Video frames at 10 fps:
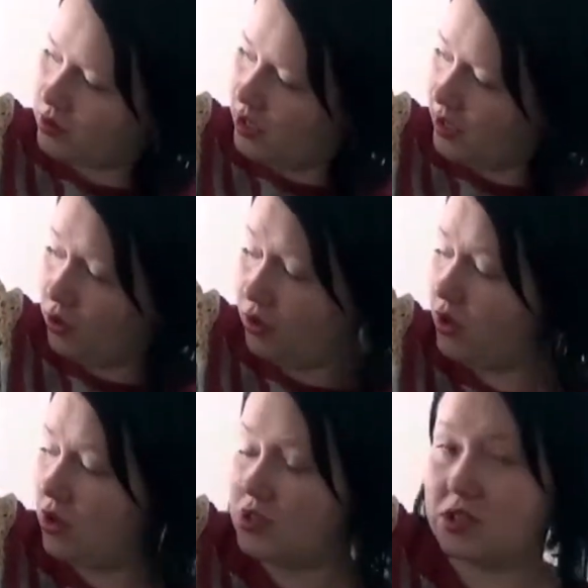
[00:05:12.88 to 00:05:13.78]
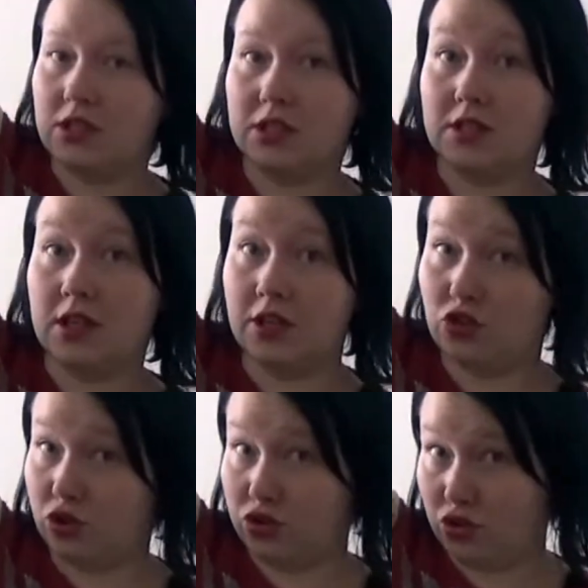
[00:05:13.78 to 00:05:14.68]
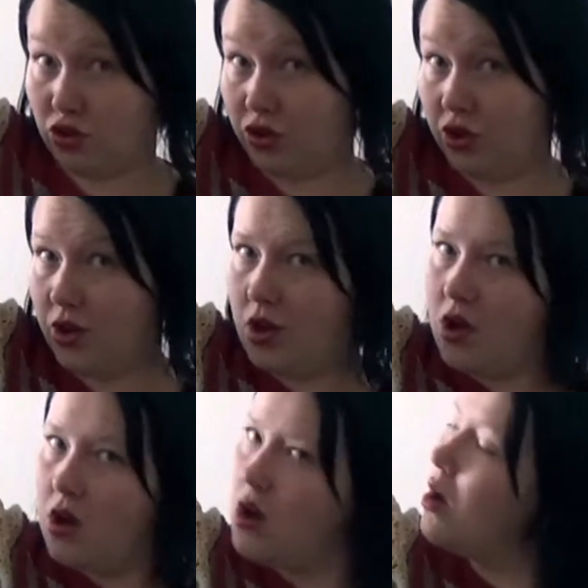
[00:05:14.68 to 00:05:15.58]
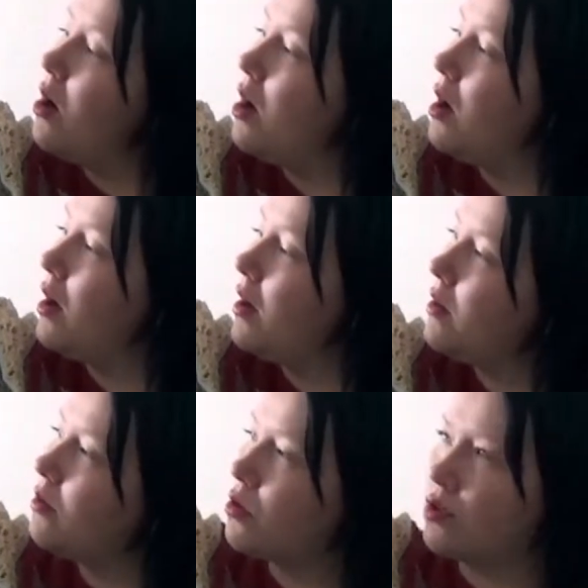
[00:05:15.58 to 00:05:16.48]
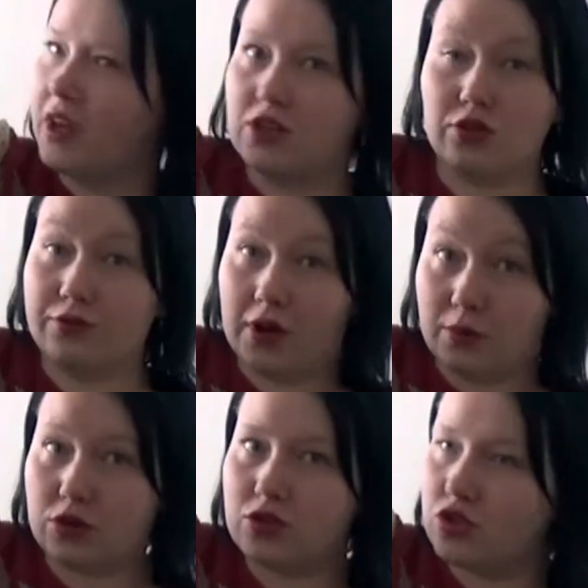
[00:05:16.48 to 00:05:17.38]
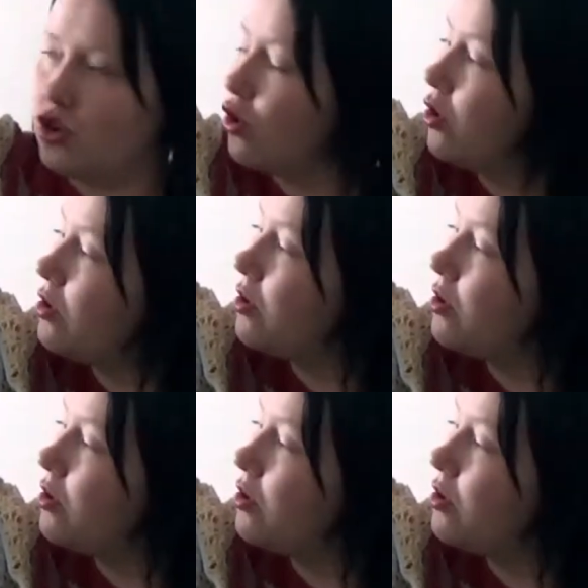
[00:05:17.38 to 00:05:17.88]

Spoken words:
like all the yarns, is hedgehog sock or hedgehog fiber sock